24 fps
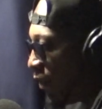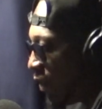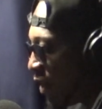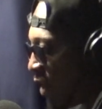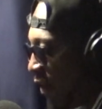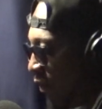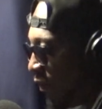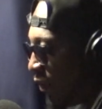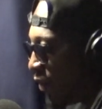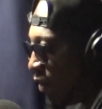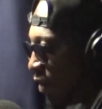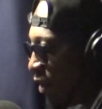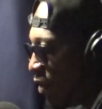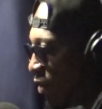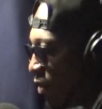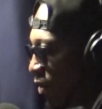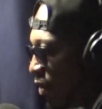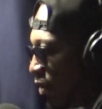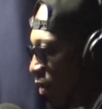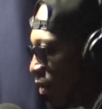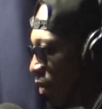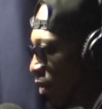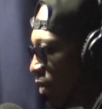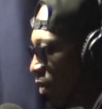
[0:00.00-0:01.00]
a conversation
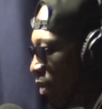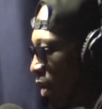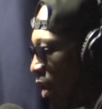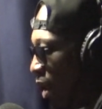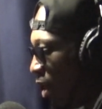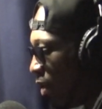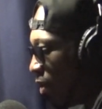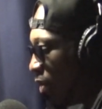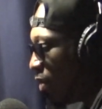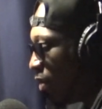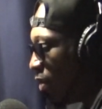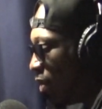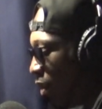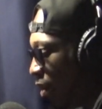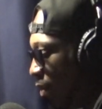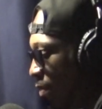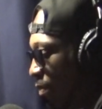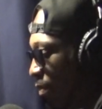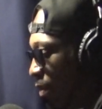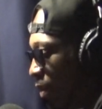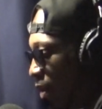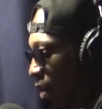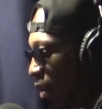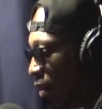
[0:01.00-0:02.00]
consciously and
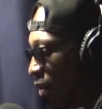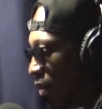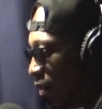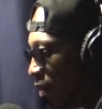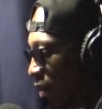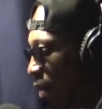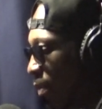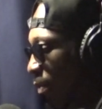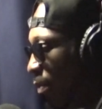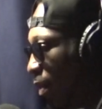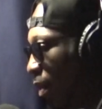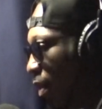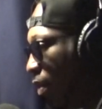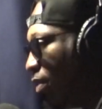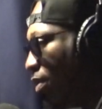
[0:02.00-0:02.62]
be on the same page.